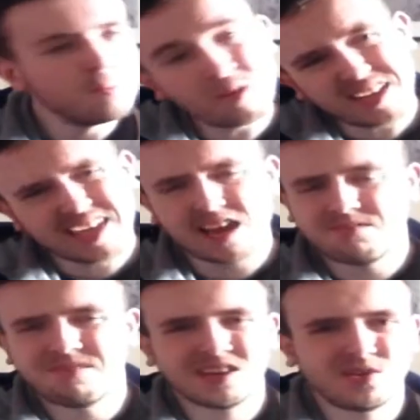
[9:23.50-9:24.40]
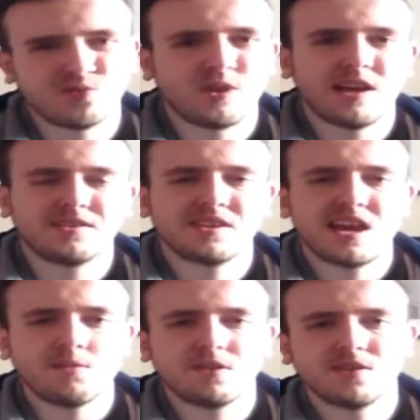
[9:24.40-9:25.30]
But again, it goes without
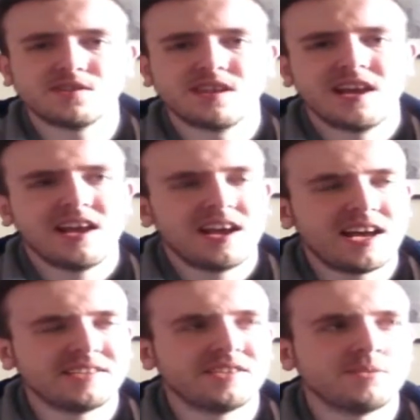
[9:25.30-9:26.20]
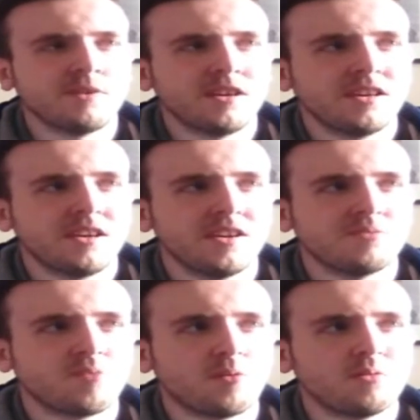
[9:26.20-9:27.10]
saying, because Hans Zimmer is
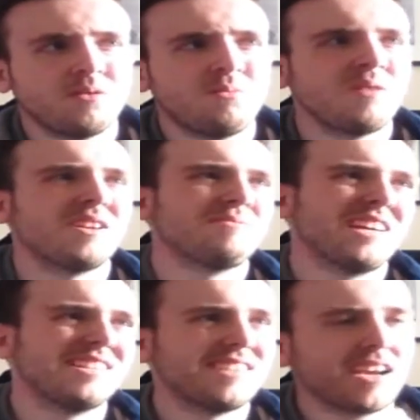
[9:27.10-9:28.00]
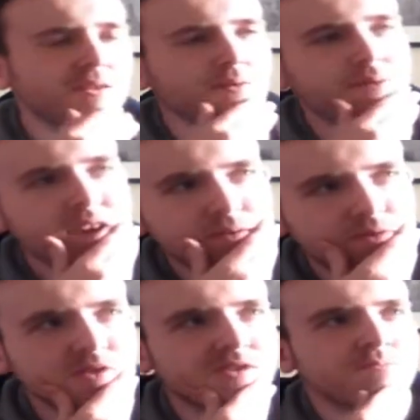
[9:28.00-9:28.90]
probably my second
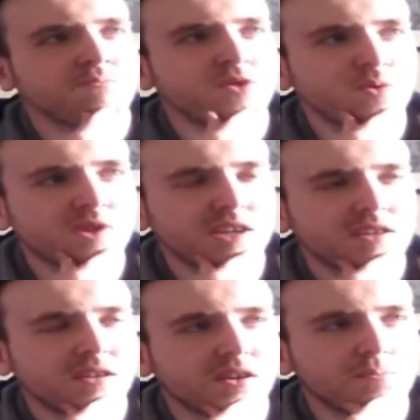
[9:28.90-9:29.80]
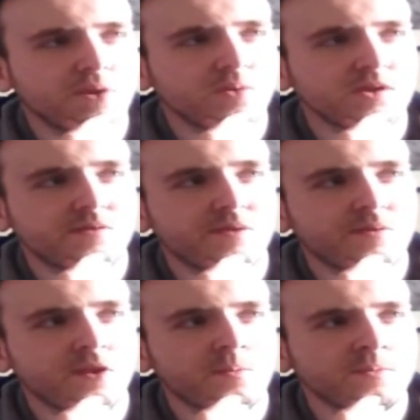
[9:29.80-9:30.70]
favourite music composer for
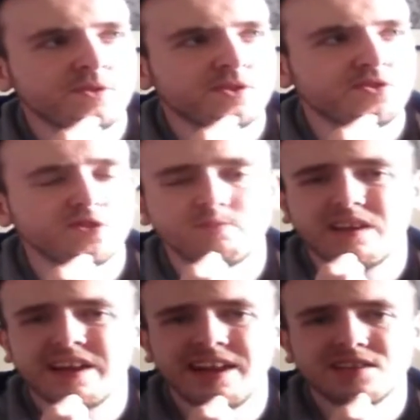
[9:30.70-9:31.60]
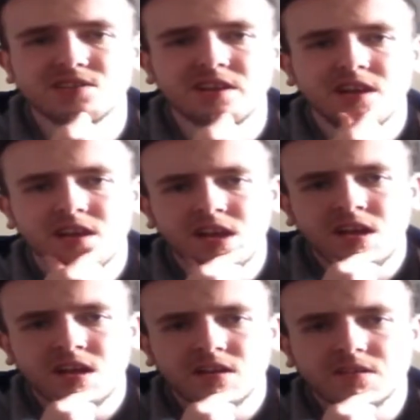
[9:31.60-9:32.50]
films, just behind
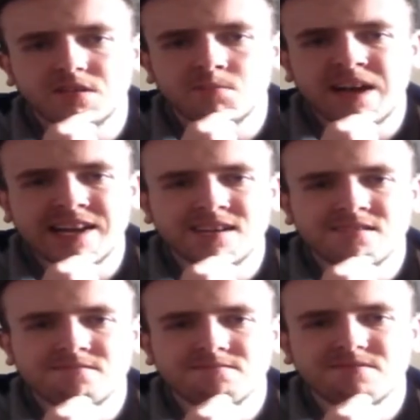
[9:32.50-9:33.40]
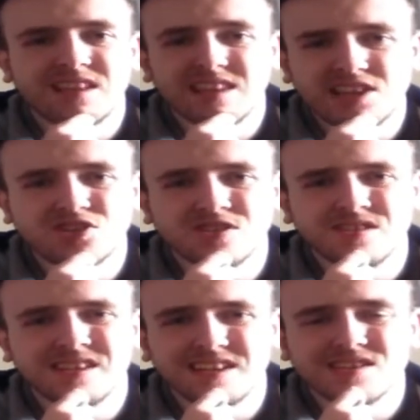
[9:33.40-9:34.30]
the man, the legend
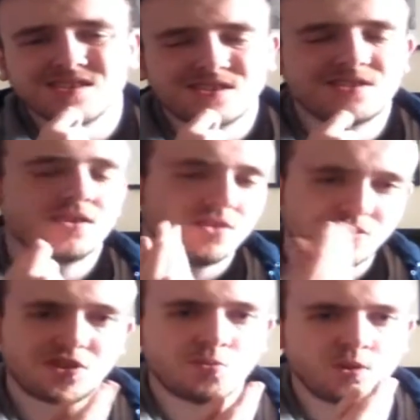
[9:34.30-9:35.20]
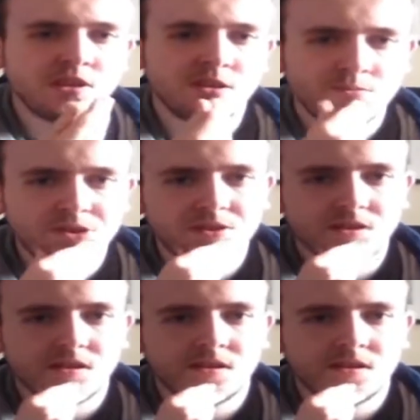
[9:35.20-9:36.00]
that is John Williams.